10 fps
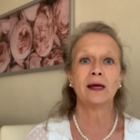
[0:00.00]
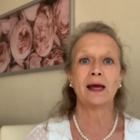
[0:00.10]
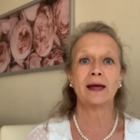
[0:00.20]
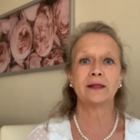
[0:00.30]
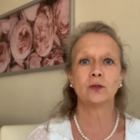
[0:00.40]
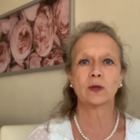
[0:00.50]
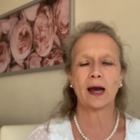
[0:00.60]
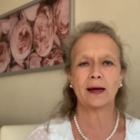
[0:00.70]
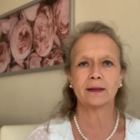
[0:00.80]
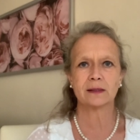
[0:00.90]
and you
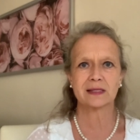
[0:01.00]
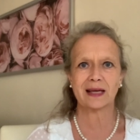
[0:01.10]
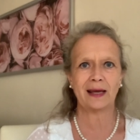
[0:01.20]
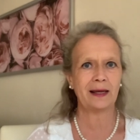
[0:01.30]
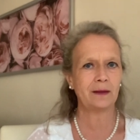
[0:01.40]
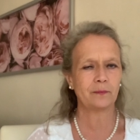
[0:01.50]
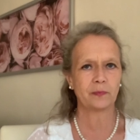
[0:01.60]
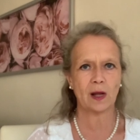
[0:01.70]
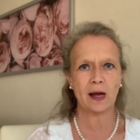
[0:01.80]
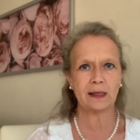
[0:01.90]
can say,
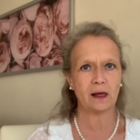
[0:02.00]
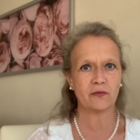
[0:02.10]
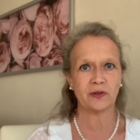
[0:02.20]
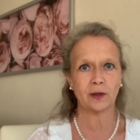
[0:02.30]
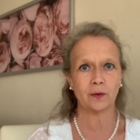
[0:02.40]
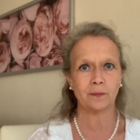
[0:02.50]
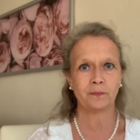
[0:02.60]
I love you.